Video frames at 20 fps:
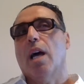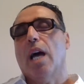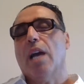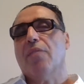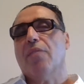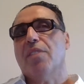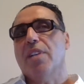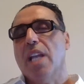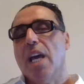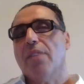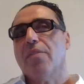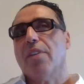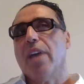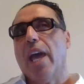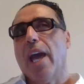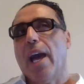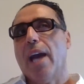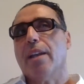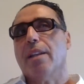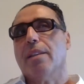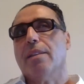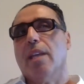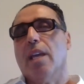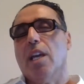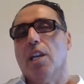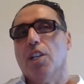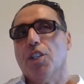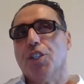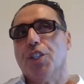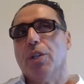I've never had
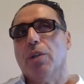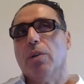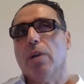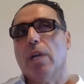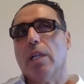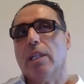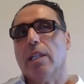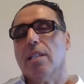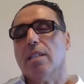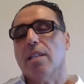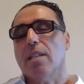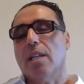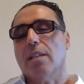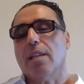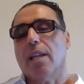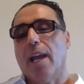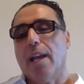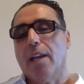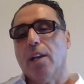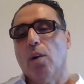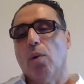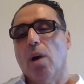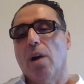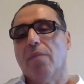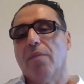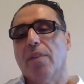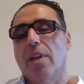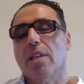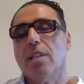the issue, at least not that I know of.